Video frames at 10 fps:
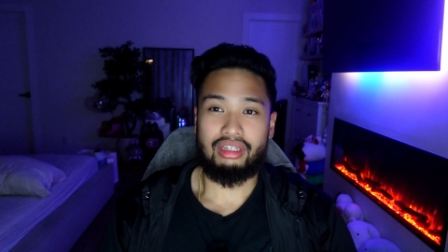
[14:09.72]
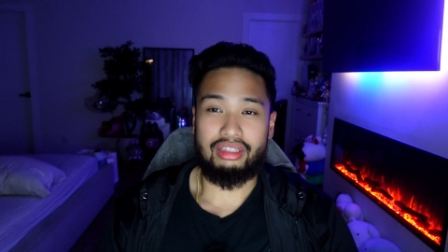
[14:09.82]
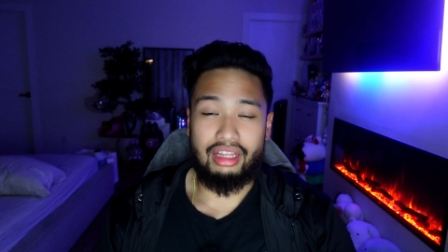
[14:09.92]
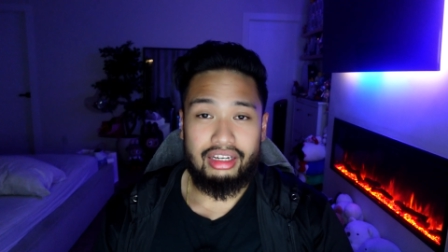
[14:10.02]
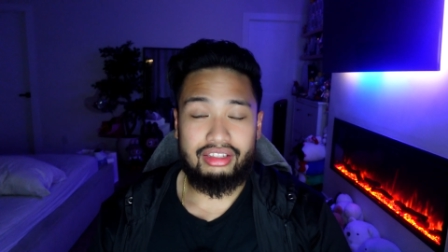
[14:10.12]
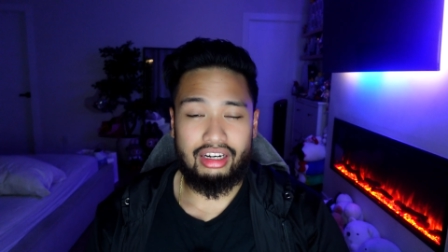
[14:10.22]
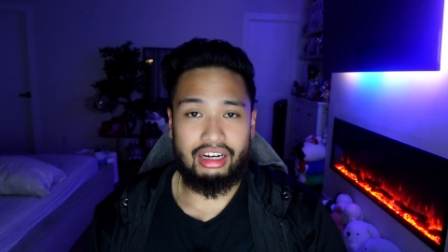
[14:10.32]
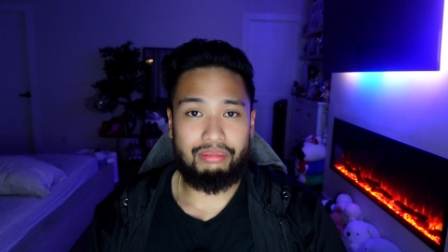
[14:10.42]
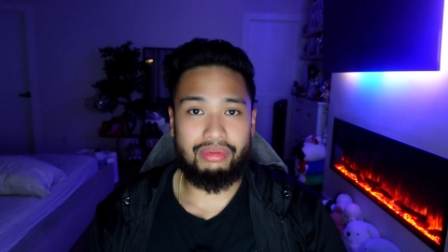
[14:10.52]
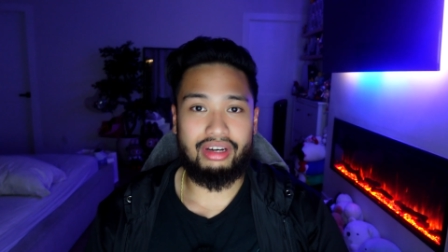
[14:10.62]
Next
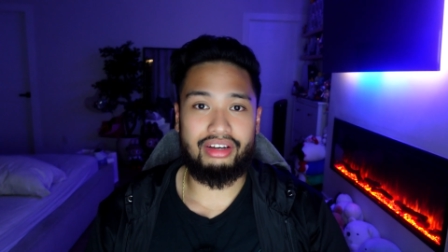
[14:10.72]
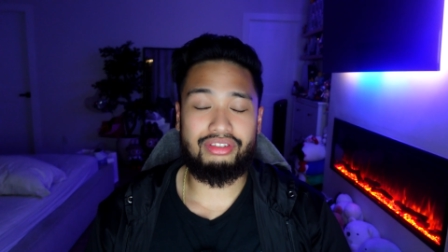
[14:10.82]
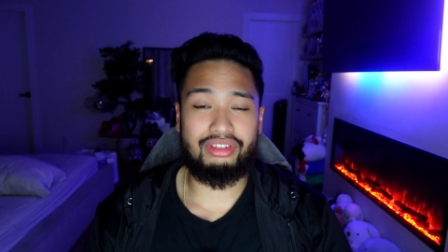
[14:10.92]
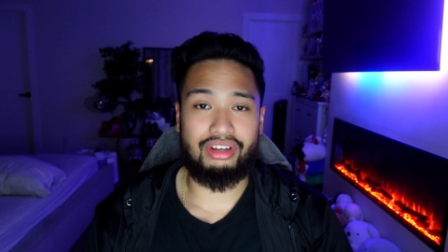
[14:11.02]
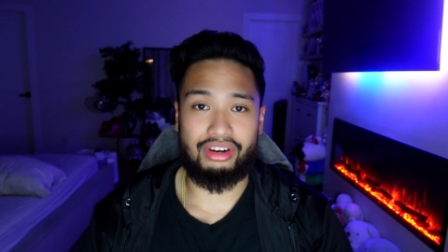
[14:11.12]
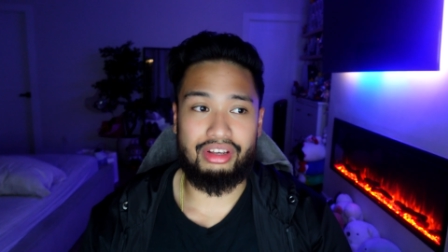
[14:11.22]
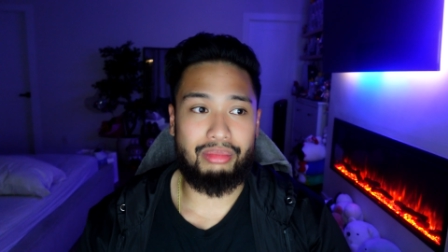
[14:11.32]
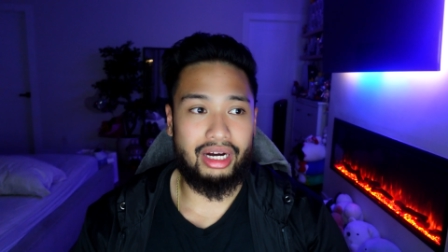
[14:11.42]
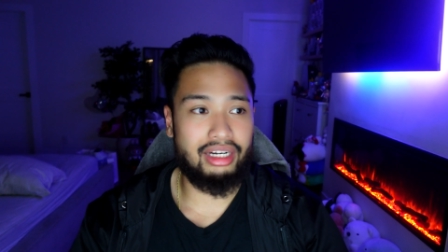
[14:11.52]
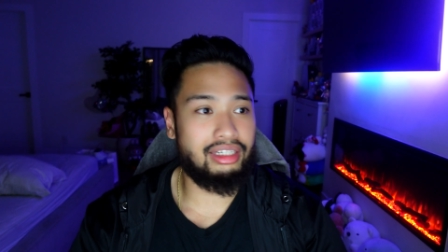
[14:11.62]
up,
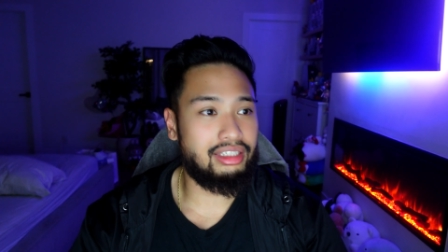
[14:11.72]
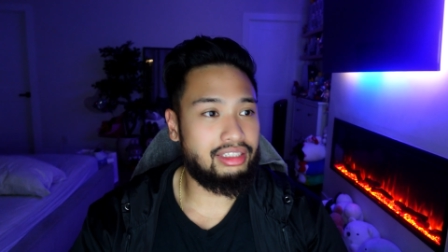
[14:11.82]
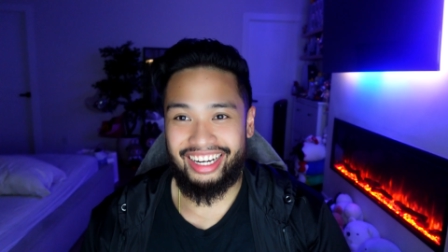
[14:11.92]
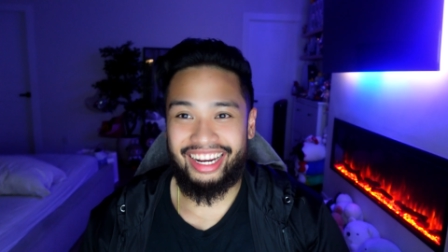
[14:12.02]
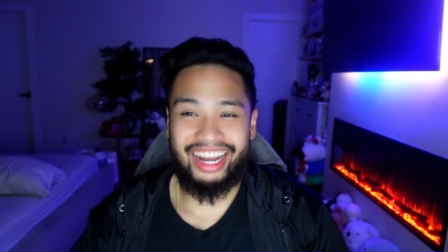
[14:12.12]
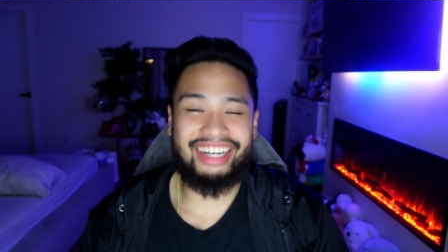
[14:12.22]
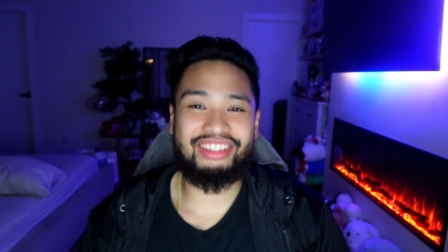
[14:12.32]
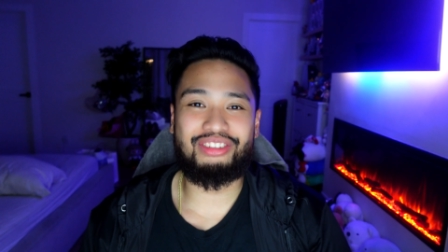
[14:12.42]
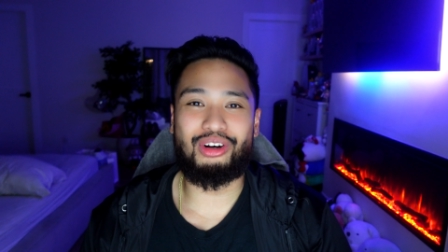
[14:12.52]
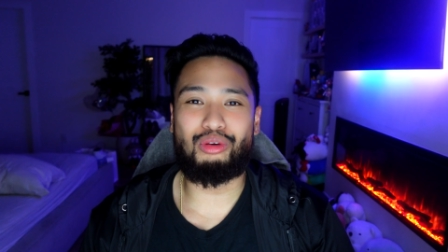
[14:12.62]
ESKRIMA. And I got
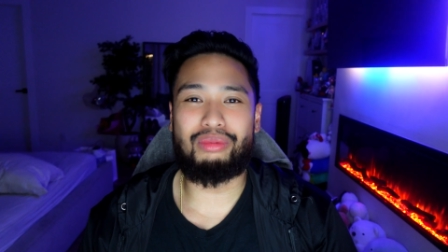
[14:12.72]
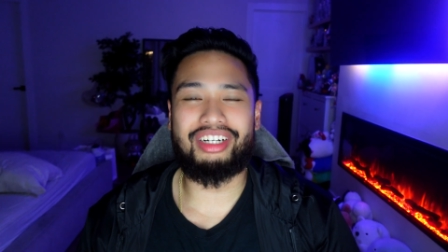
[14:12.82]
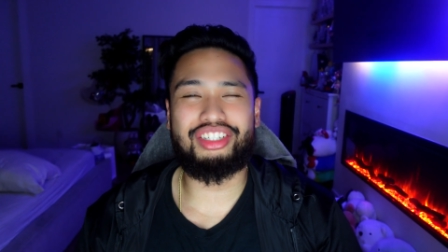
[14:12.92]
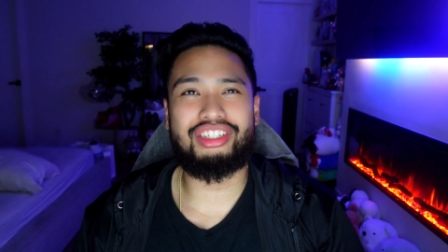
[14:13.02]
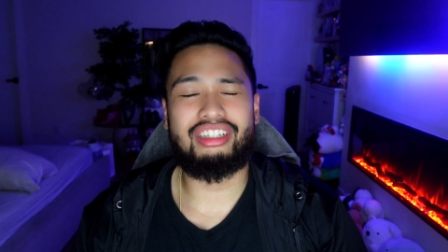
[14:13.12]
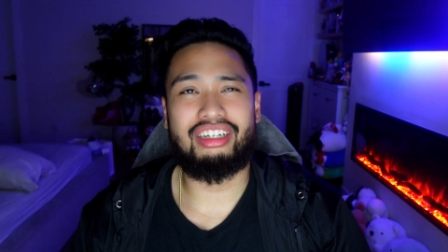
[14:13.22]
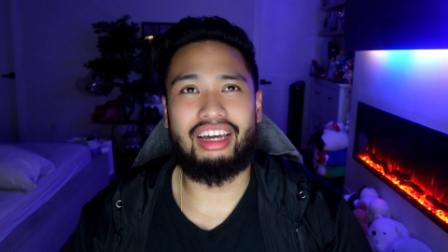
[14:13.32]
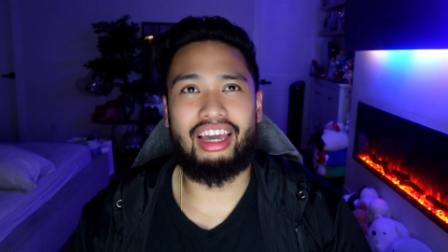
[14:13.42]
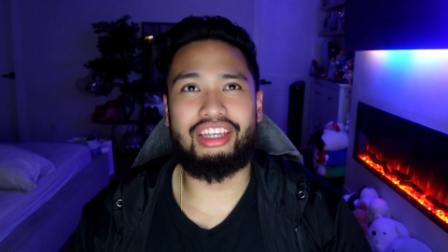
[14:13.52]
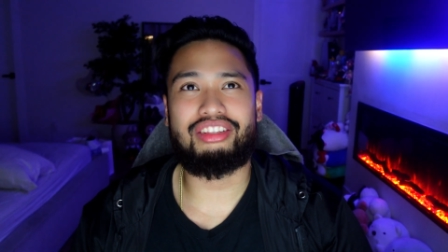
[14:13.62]
so much
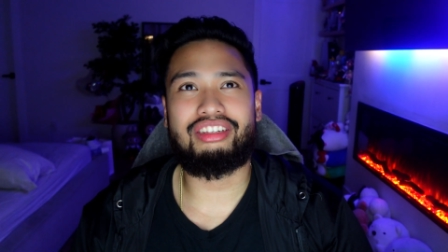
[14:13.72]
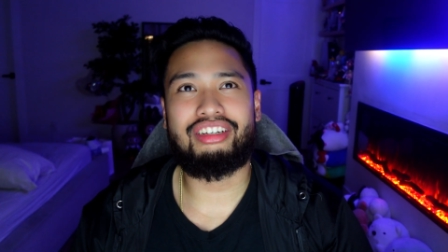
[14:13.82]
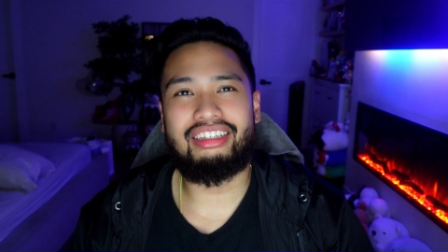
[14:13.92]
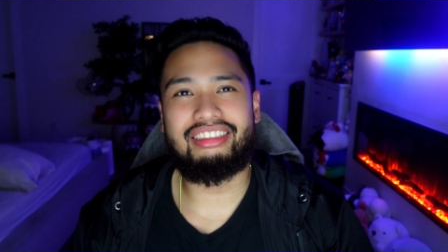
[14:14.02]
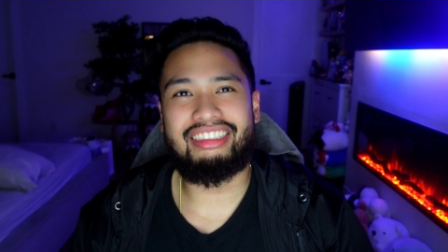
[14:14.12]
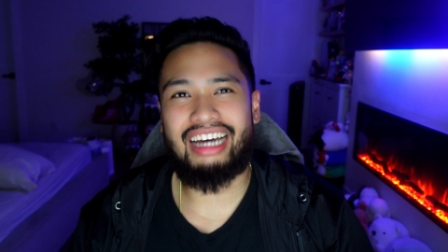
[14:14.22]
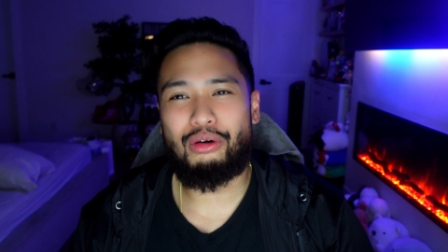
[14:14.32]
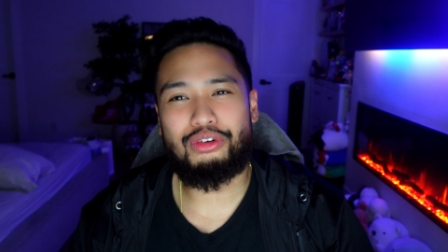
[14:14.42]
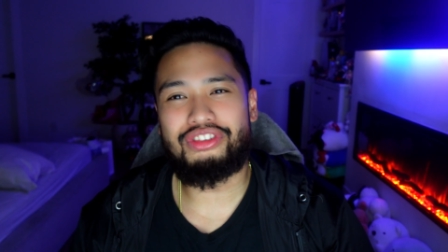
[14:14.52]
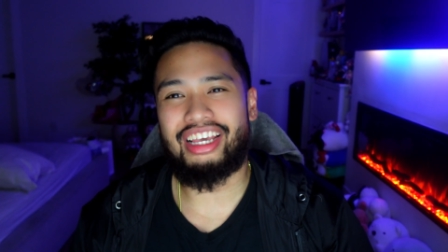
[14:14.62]
hate. I
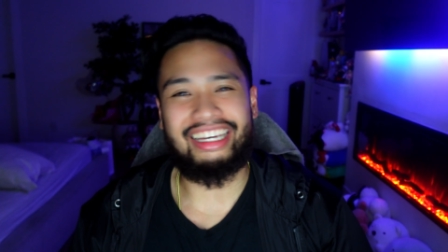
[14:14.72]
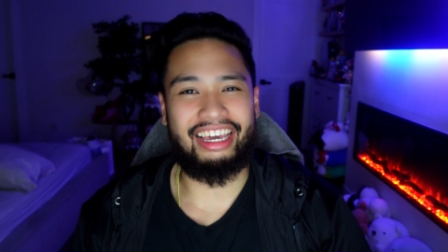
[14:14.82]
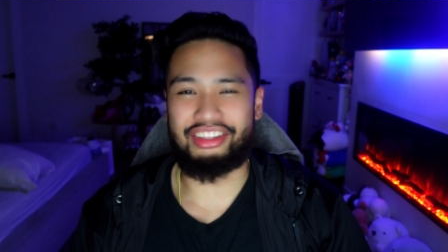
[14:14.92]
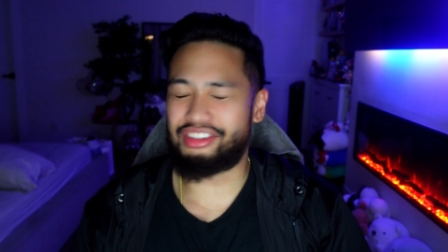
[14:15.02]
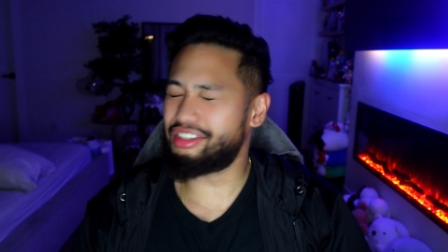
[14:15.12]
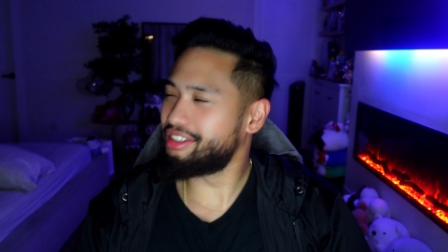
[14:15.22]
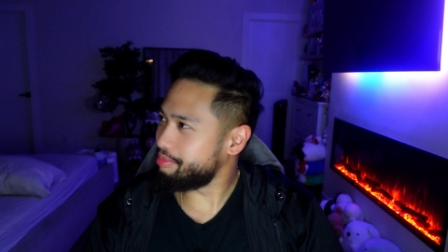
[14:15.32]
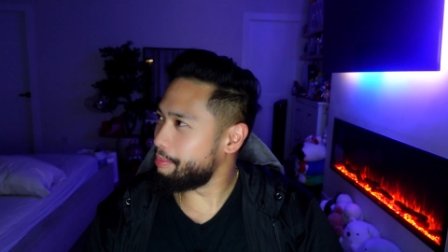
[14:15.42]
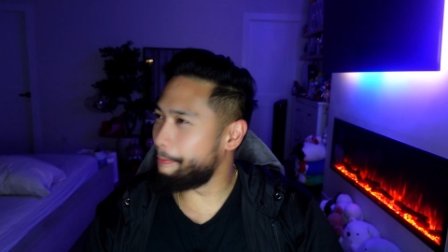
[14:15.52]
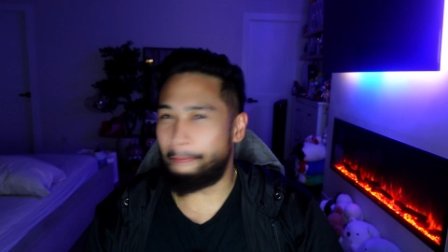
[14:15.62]
wouldn't say hate,
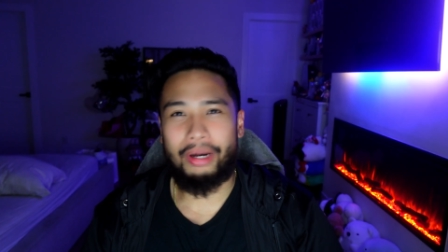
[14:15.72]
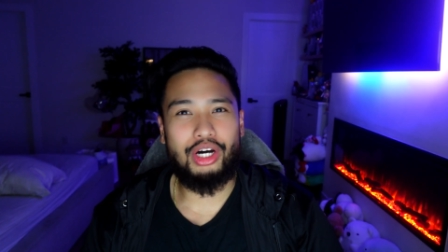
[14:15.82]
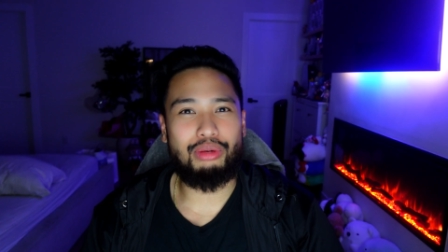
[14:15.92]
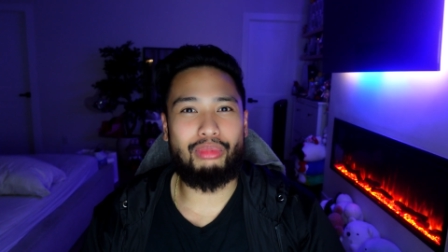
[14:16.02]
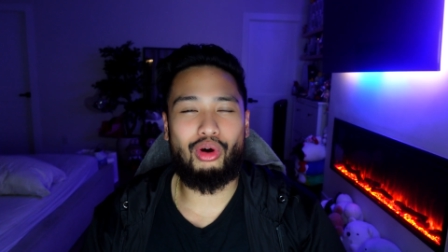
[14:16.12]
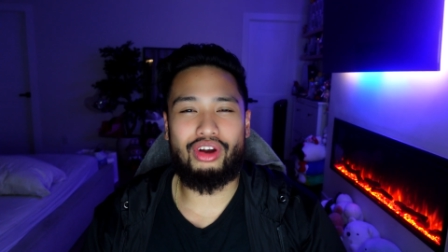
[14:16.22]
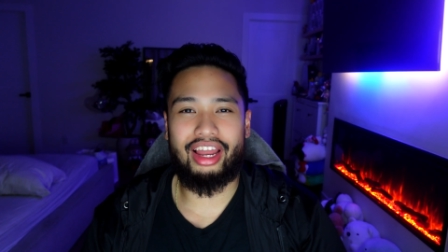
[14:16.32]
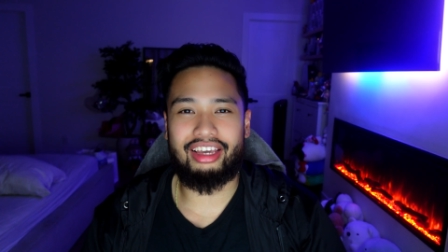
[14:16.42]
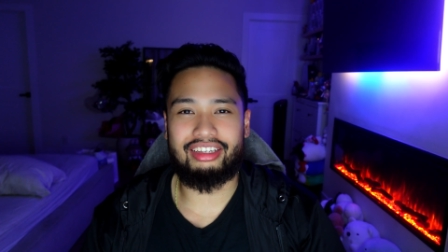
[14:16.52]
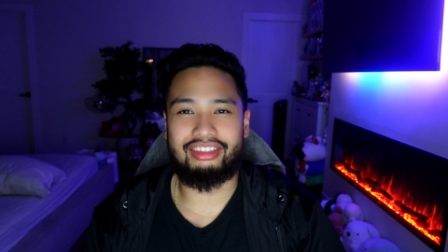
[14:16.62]
but more like